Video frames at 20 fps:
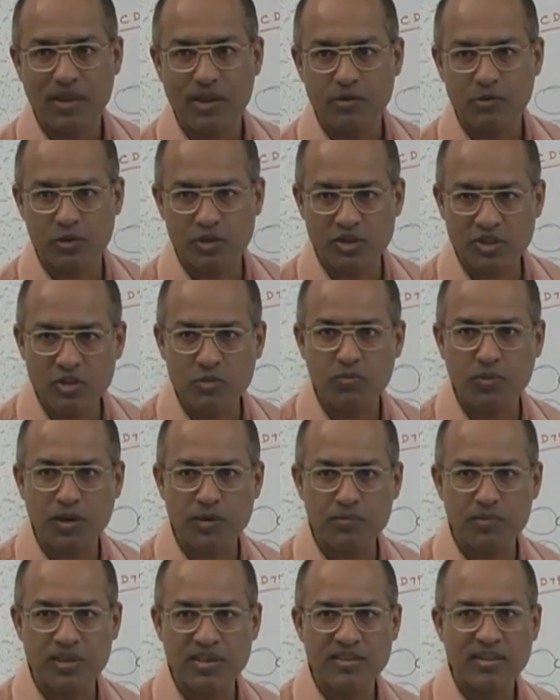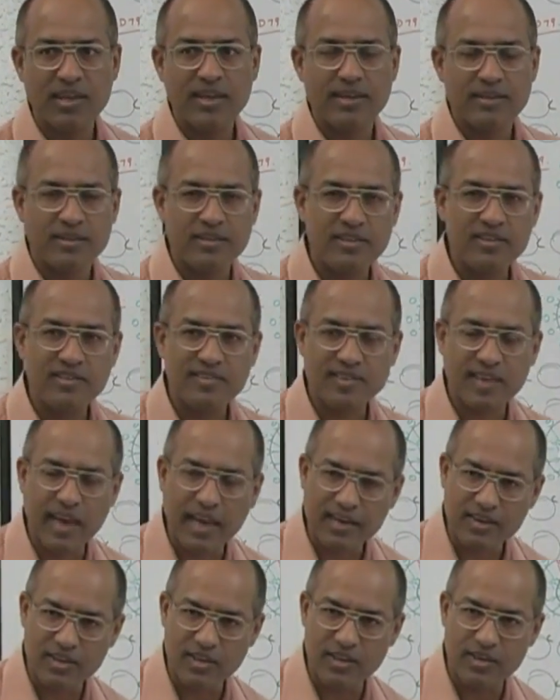For this purpose, these
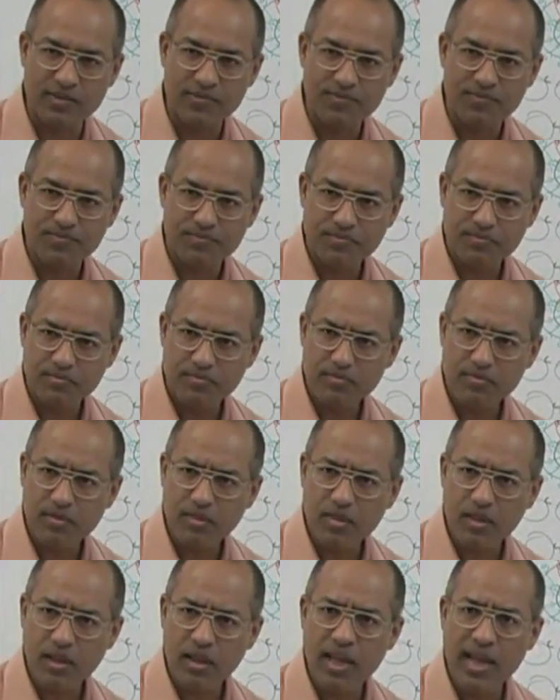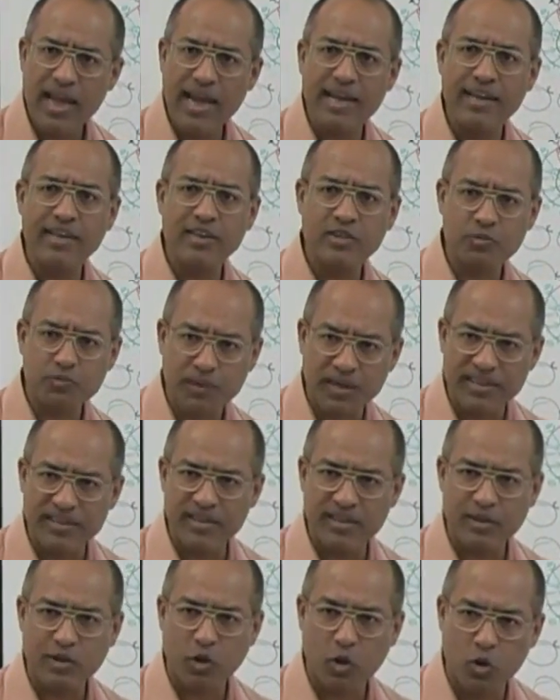selected and
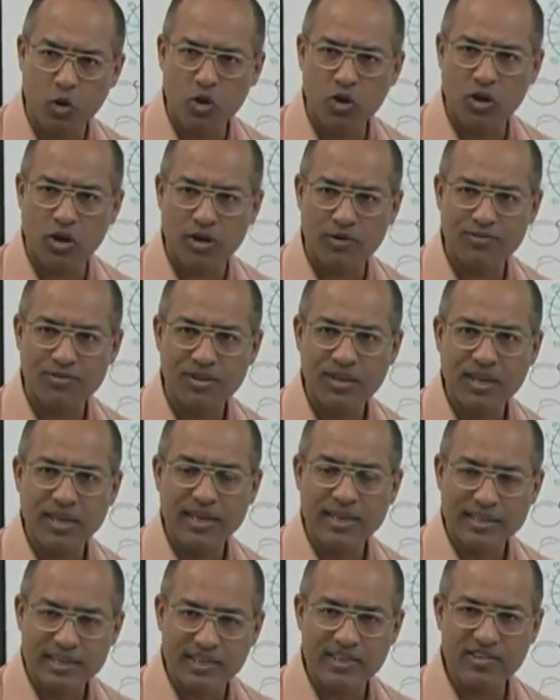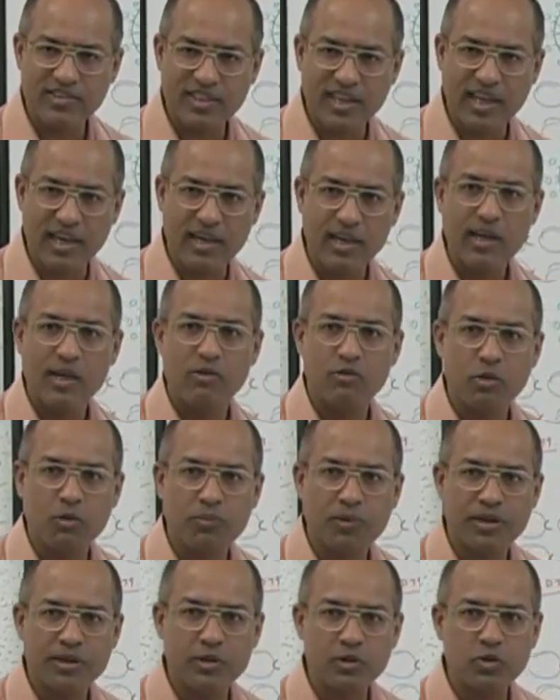expanded clone of T cell will
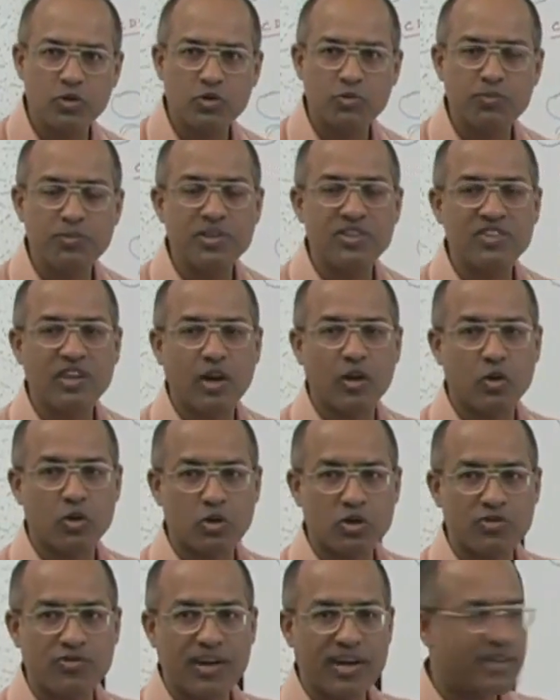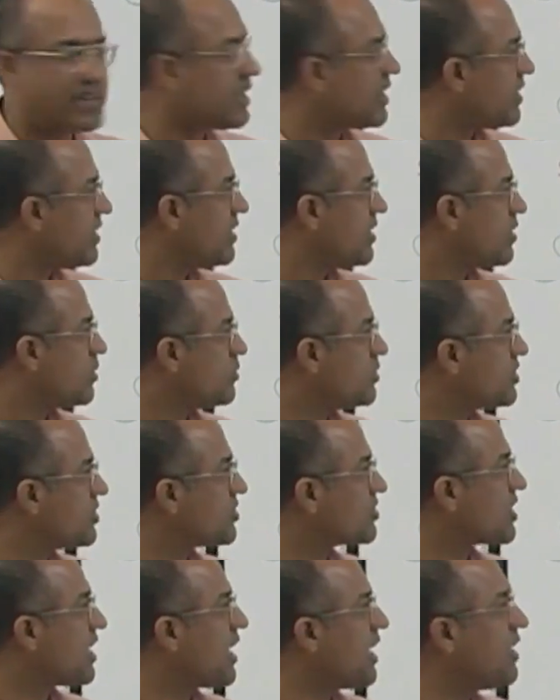produce B cell growth factor, which
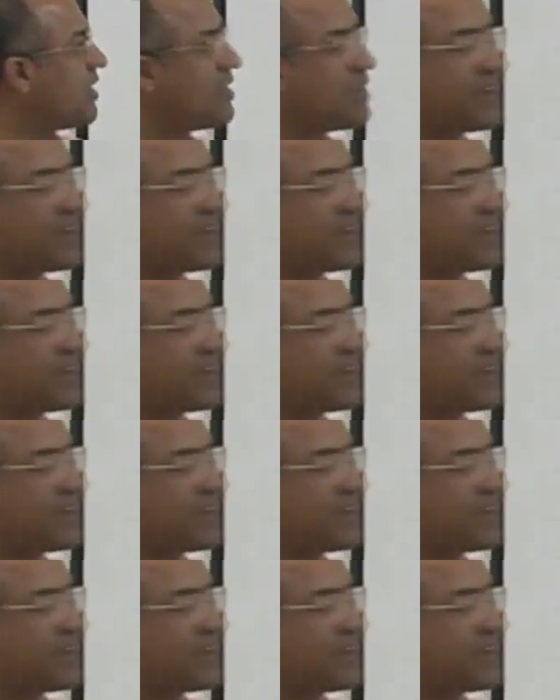is called